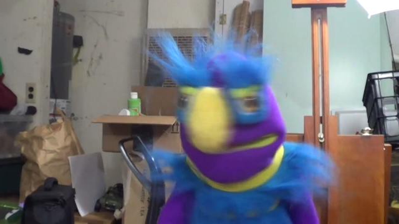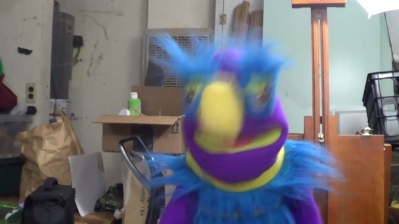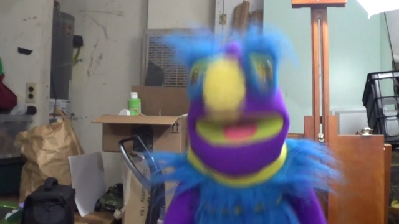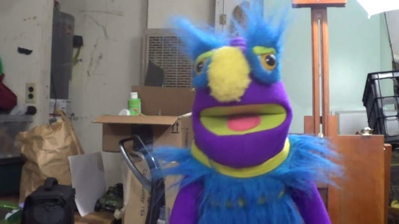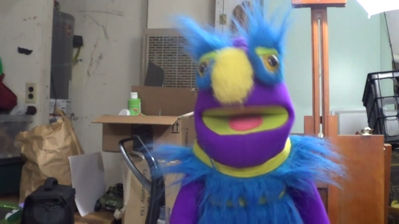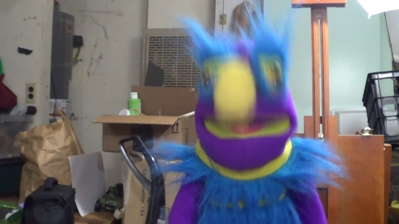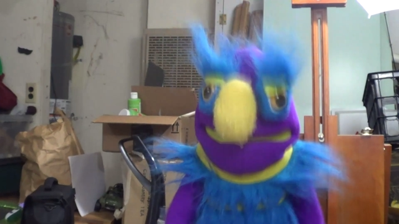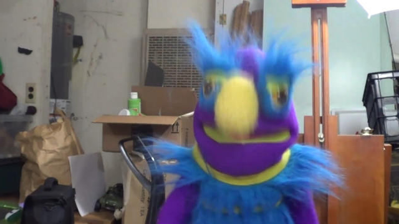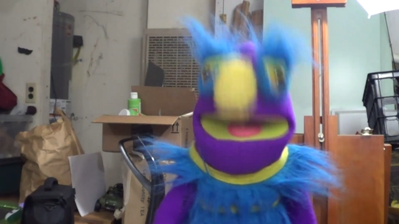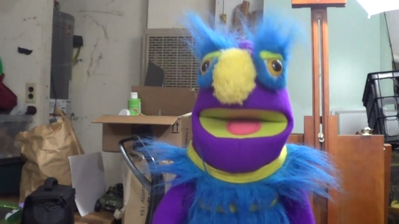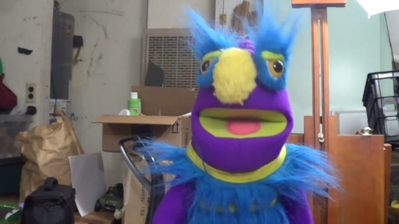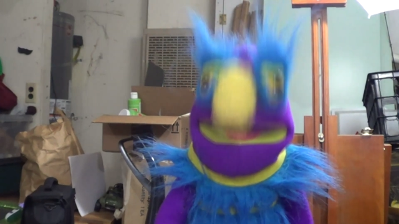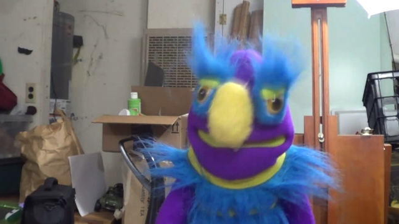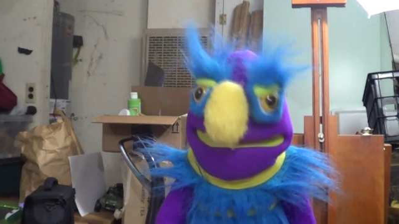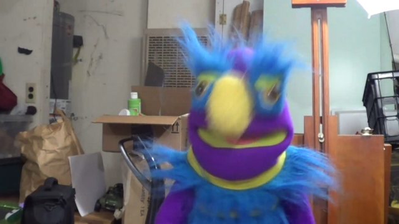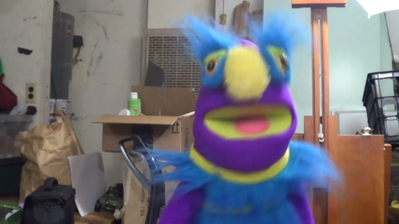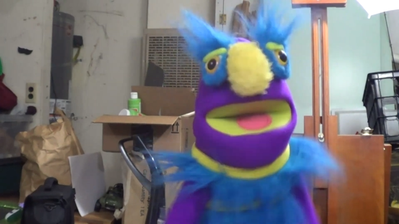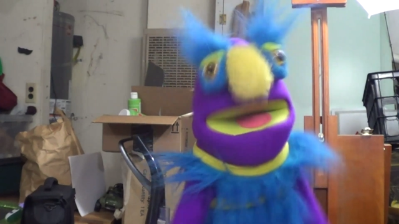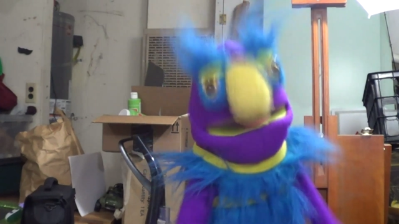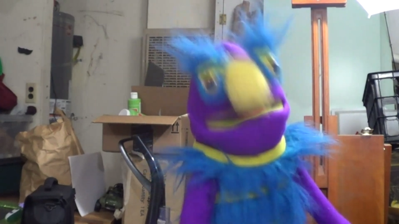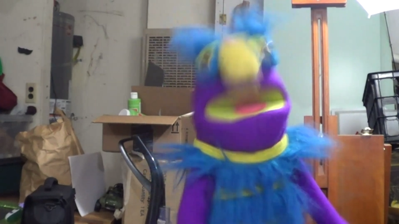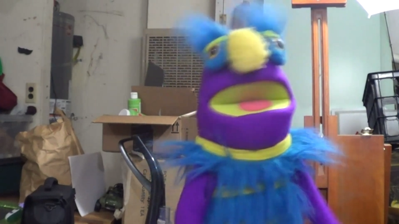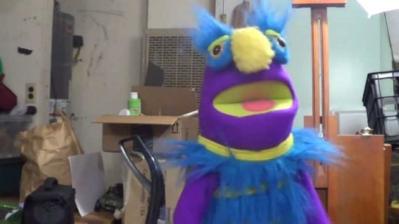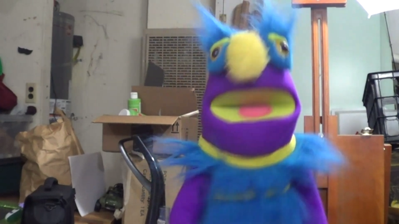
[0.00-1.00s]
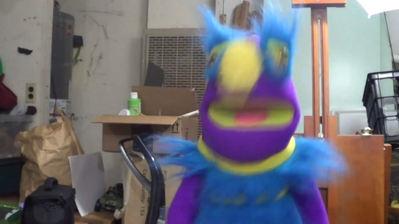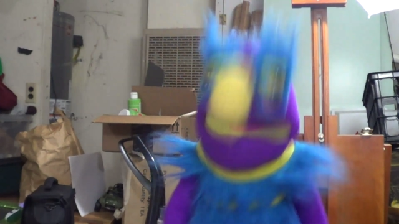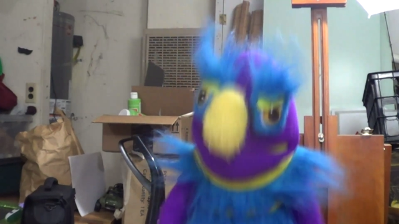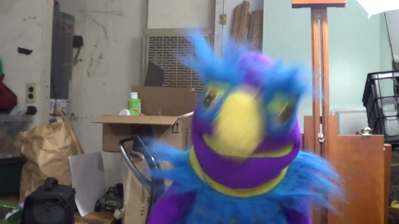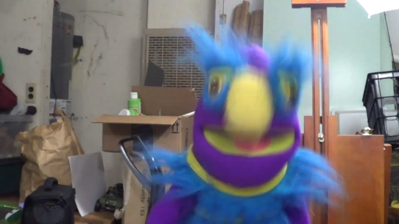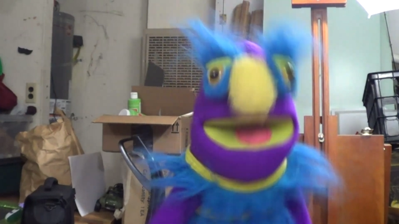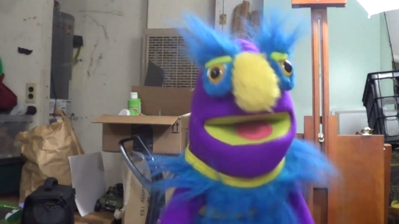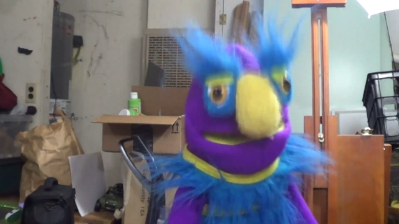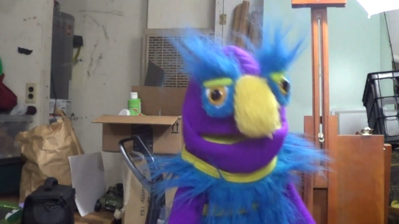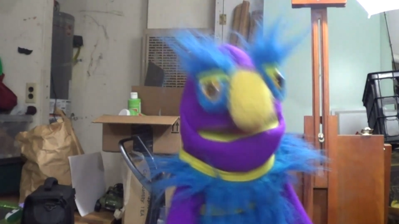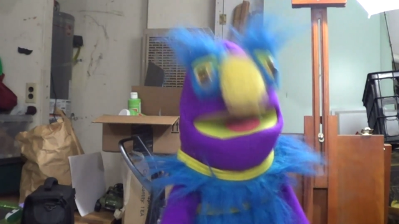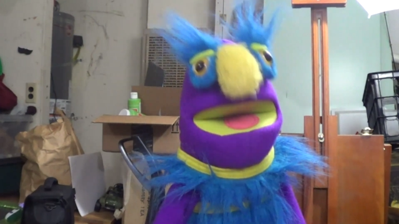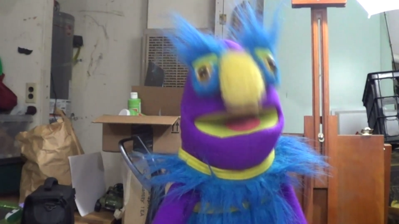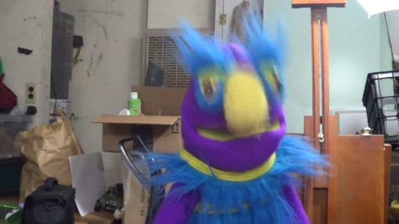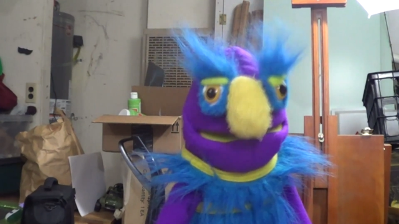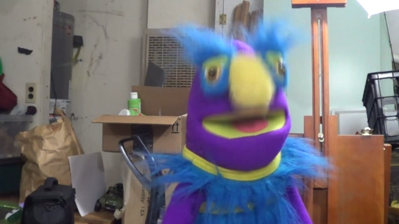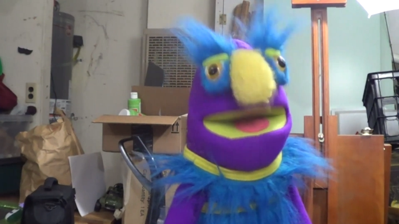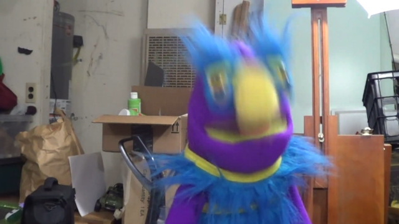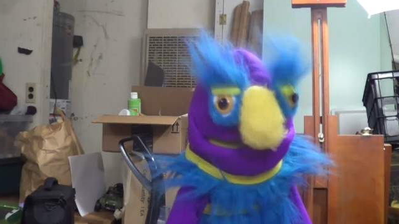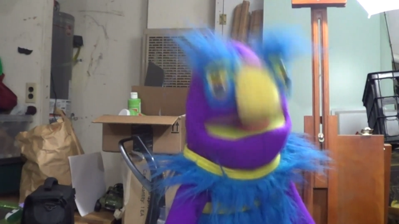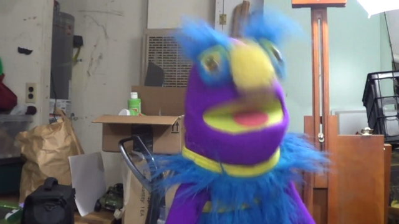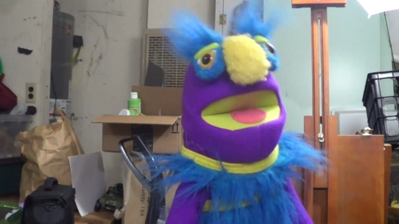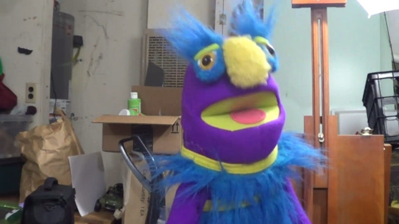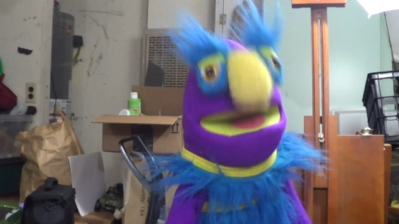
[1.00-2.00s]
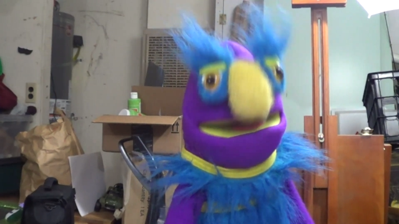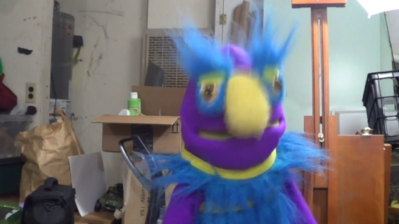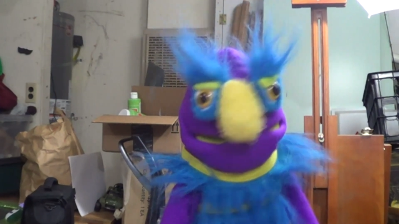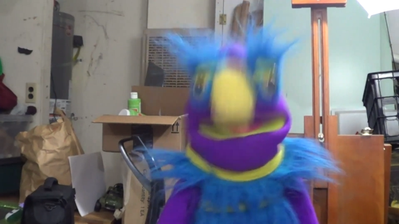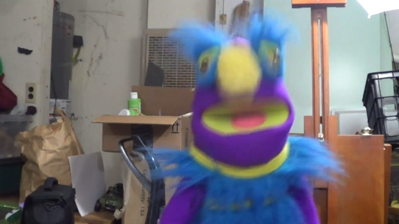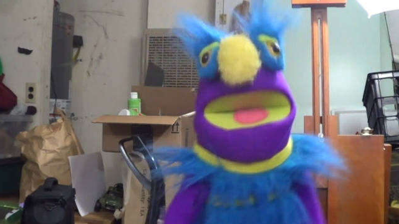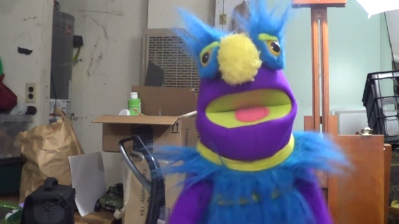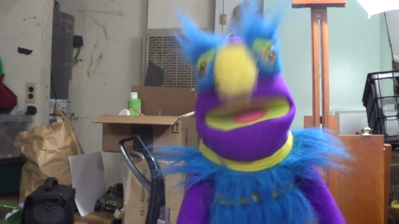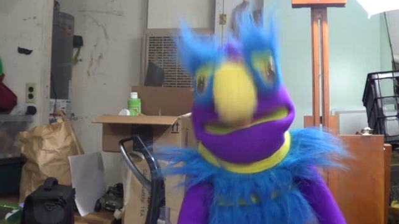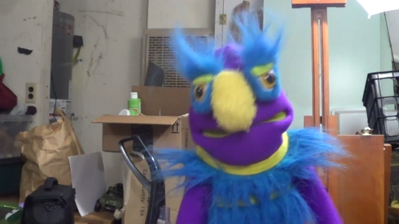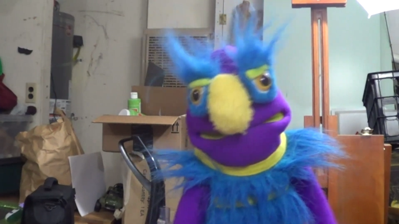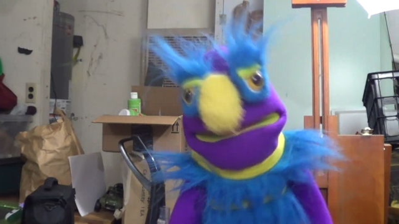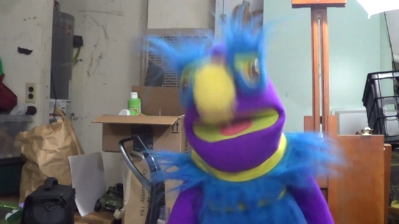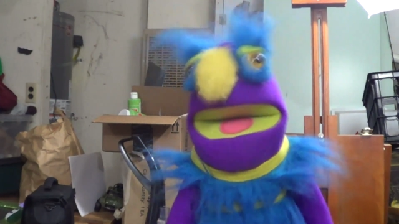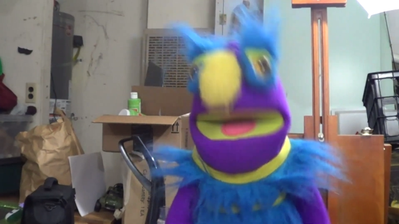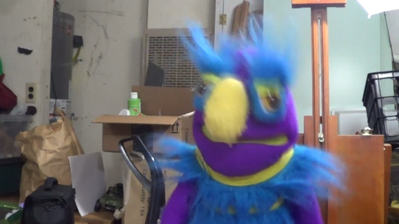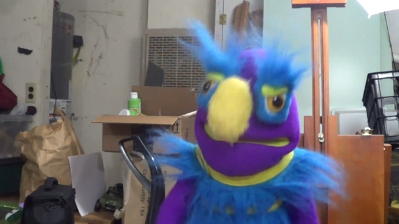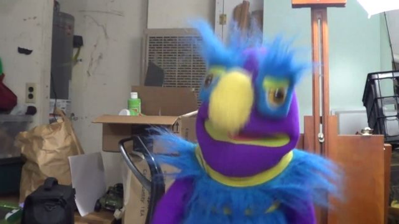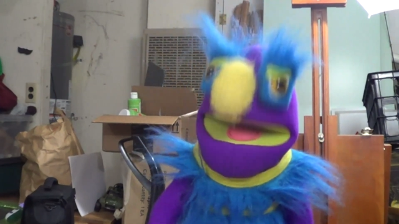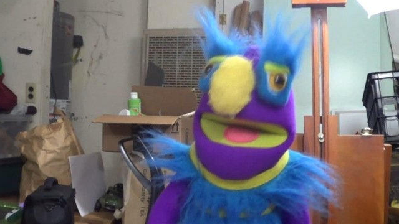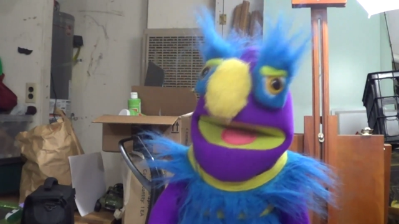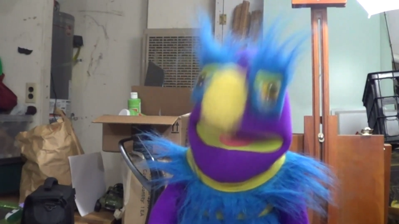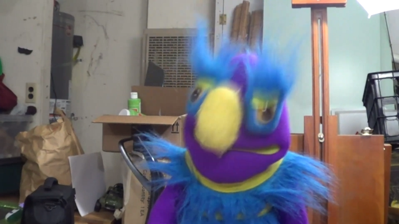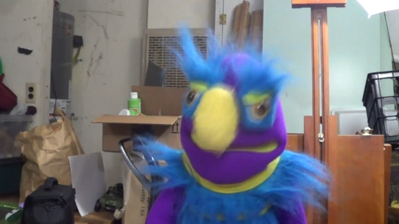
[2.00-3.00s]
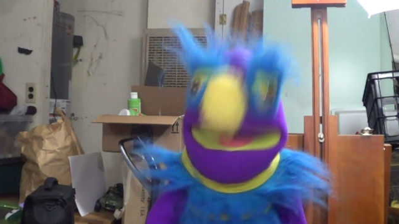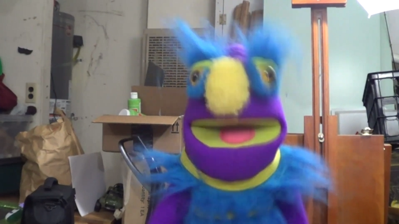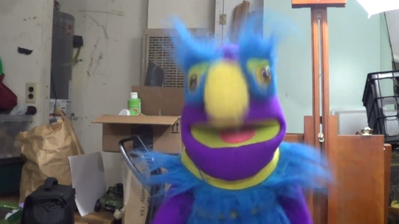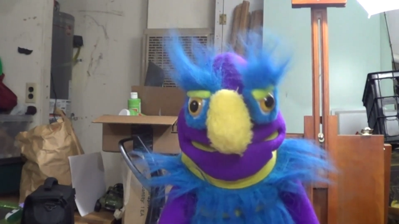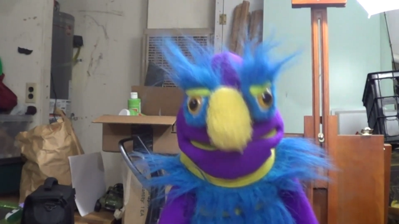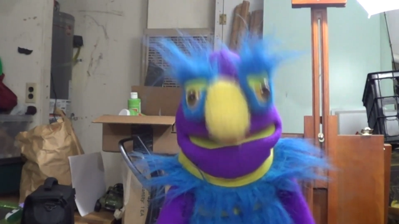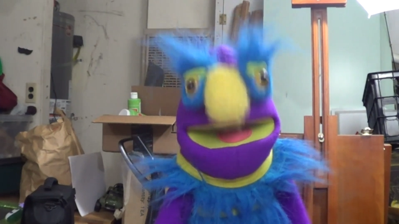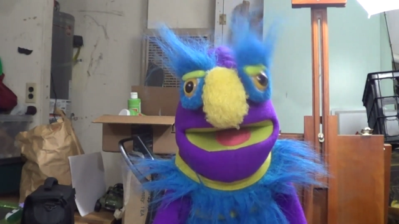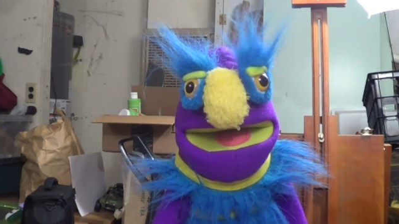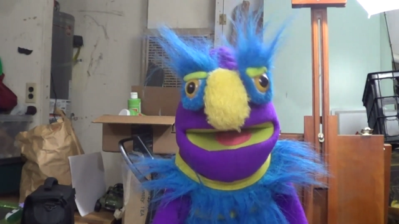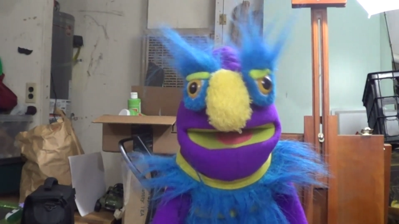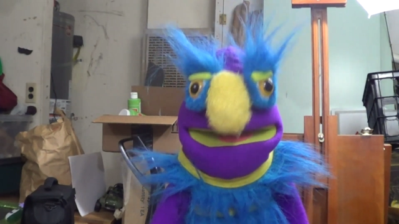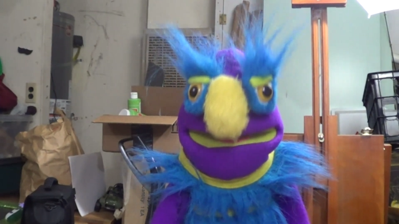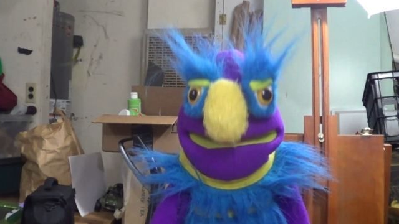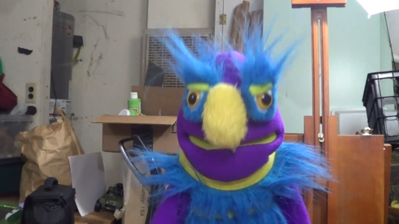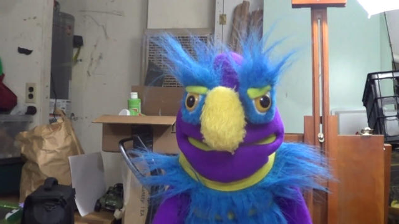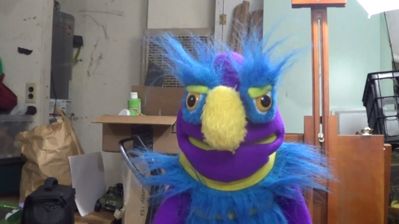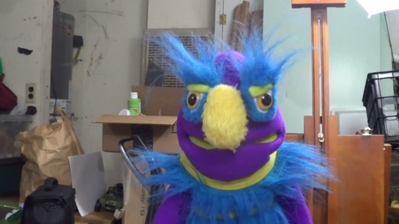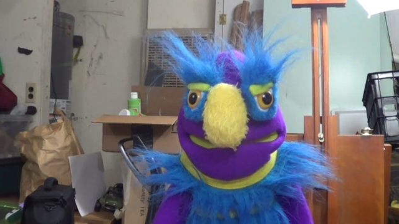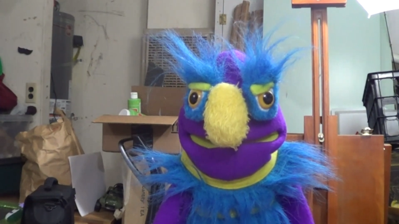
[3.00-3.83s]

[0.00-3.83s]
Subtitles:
No face is visible, so there are no lips to read.